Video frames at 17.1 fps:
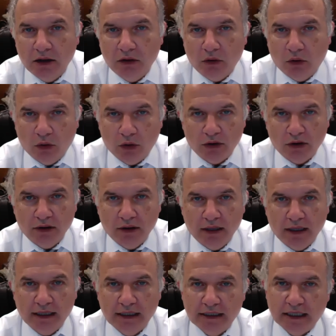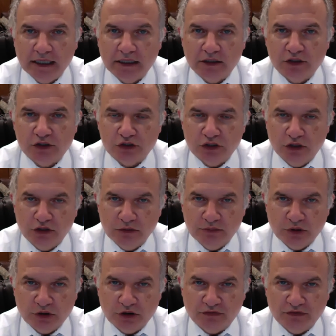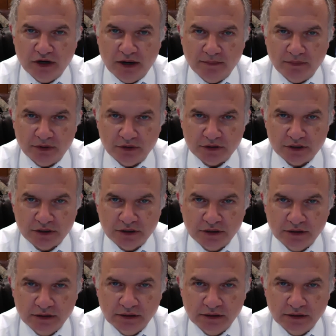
or in English, the book of Numbers.